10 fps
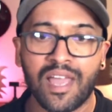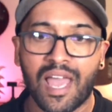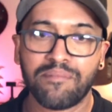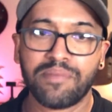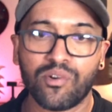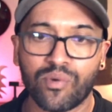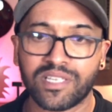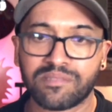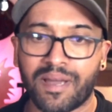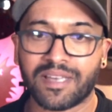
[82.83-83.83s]
And being
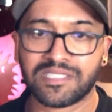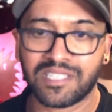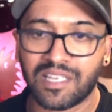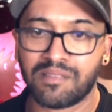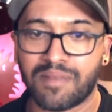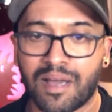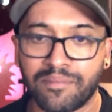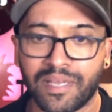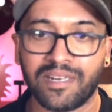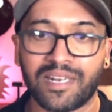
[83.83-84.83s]
raised by a single mom
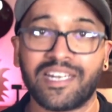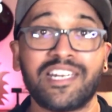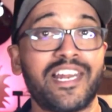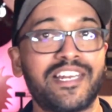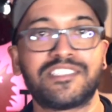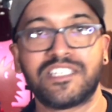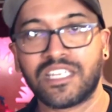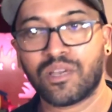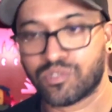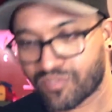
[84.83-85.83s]
in 1980s
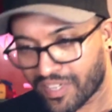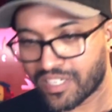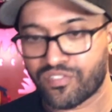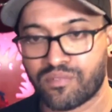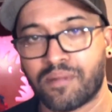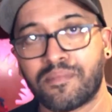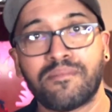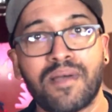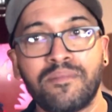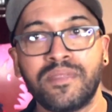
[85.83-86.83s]
India was very different. But my
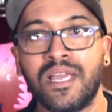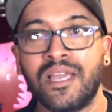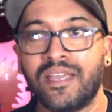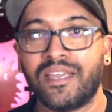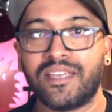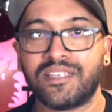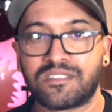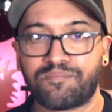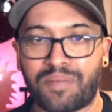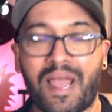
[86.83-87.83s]
mom is
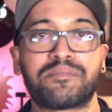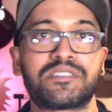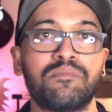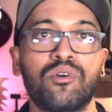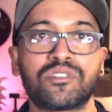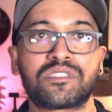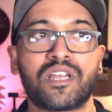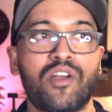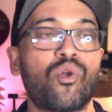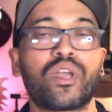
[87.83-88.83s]
perhaps the most
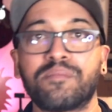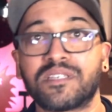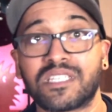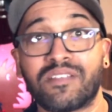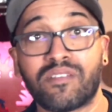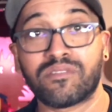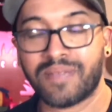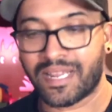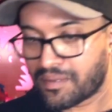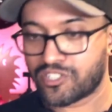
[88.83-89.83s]
heroic person I've ever
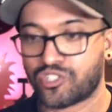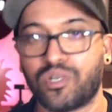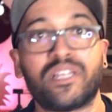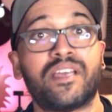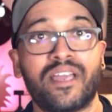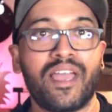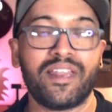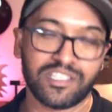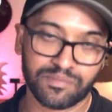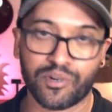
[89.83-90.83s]
met and truly a, an
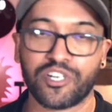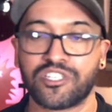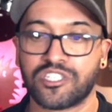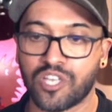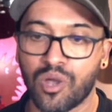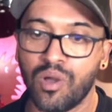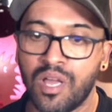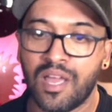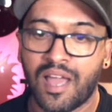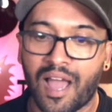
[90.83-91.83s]
inspiration. So
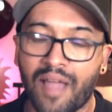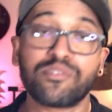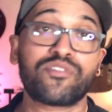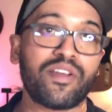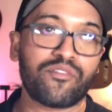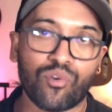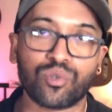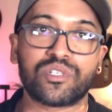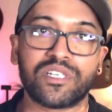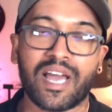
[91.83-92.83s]
I was very
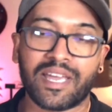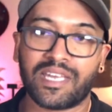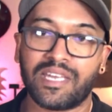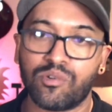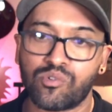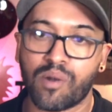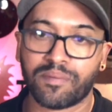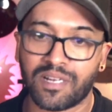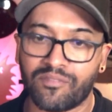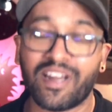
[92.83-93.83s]
fortunate. I grew up
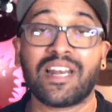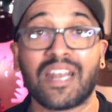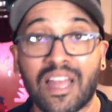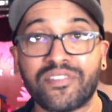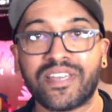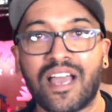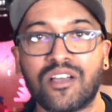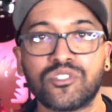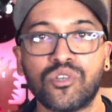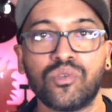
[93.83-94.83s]
in a very loving
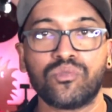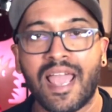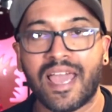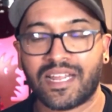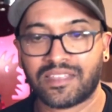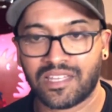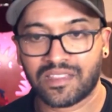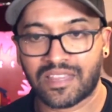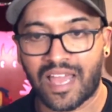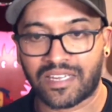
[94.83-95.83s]
household and i think
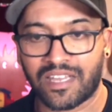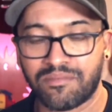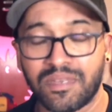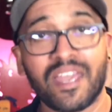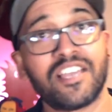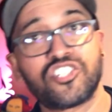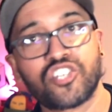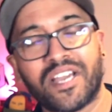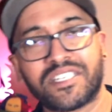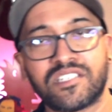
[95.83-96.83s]
that gave me a
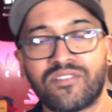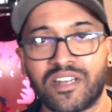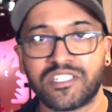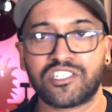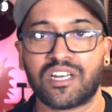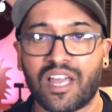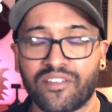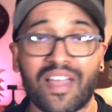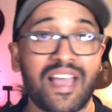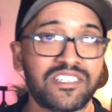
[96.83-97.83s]
giant advantage in life
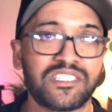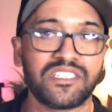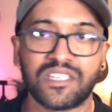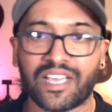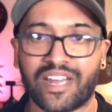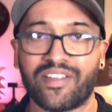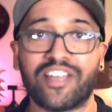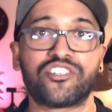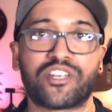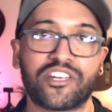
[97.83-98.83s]
as did the kind of
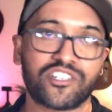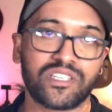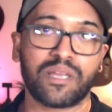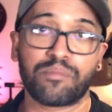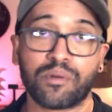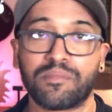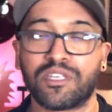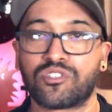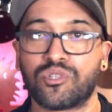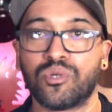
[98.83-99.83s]
education they put me
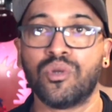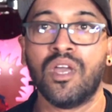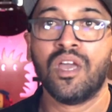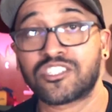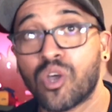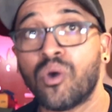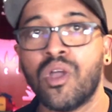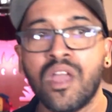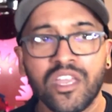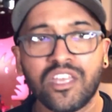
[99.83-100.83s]
through so
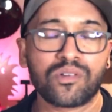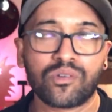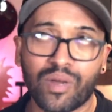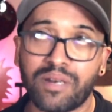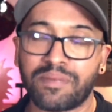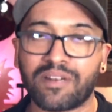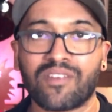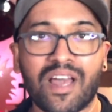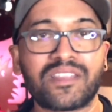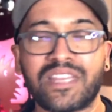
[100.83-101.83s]
you know quite a bit of
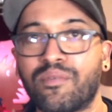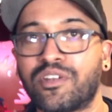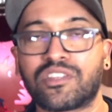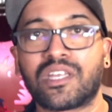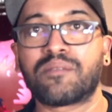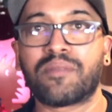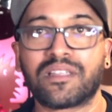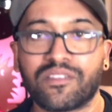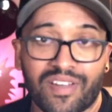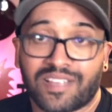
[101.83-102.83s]
luck there when you think about
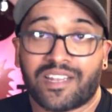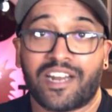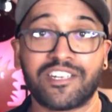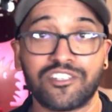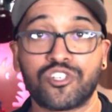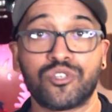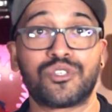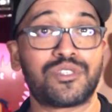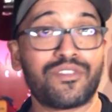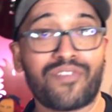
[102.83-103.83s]
the fact that i didn't
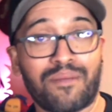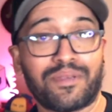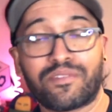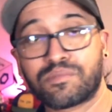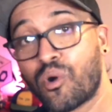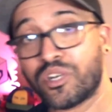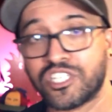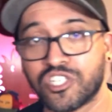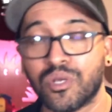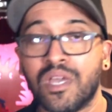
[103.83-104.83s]
choose the family i was born
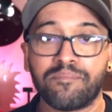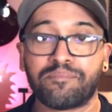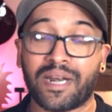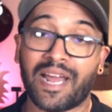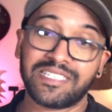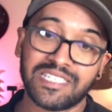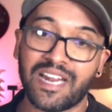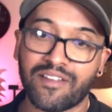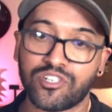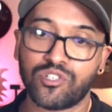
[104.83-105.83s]
into but i did
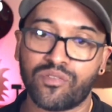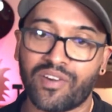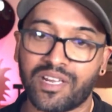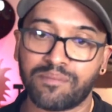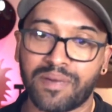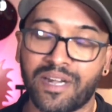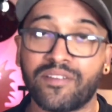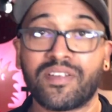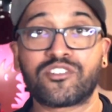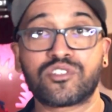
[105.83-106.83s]
have to do a very competitive
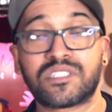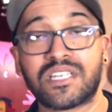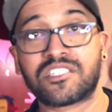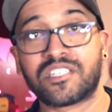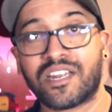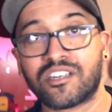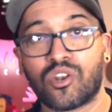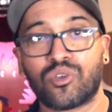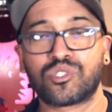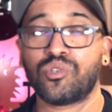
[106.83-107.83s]
entrance test to get into
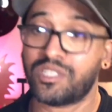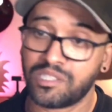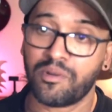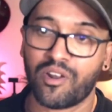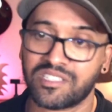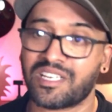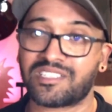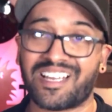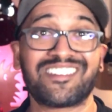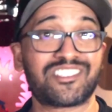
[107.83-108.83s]
law school and to be honest i
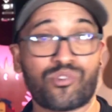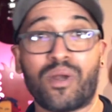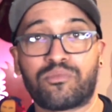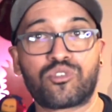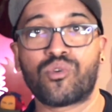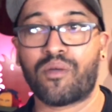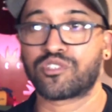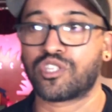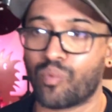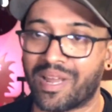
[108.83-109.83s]
kind of scraped through i was
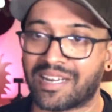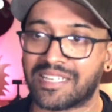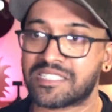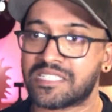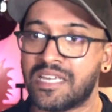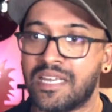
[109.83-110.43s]
on the wait list